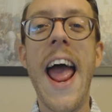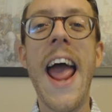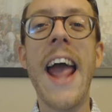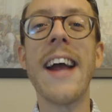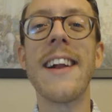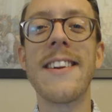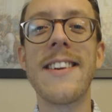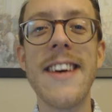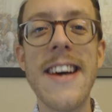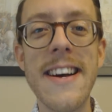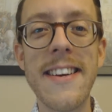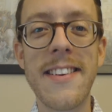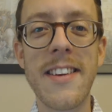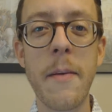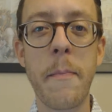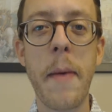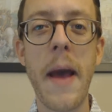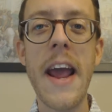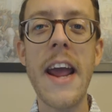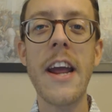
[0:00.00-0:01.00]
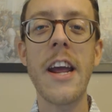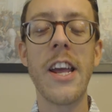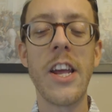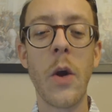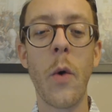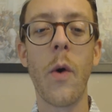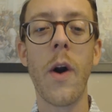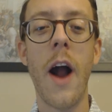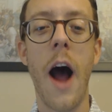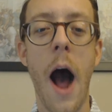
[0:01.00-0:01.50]
Anticipate
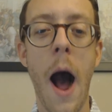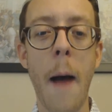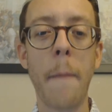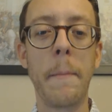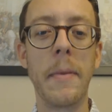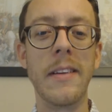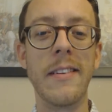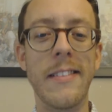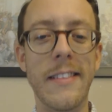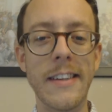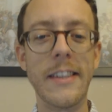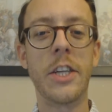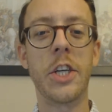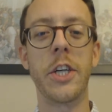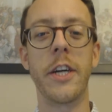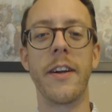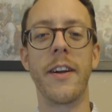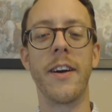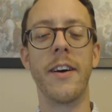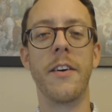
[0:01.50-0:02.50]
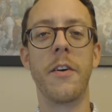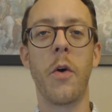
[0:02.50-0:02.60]
your opposition.